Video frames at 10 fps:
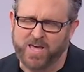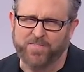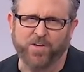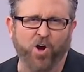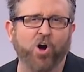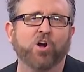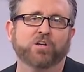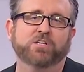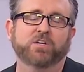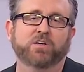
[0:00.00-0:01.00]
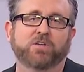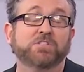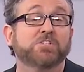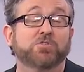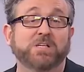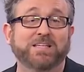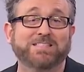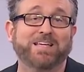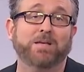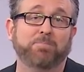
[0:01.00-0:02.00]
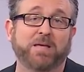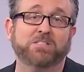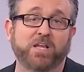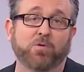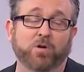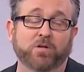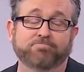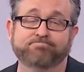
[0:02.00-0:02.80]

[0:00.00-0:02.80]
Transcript: at the heart of Cisco's intent-based network.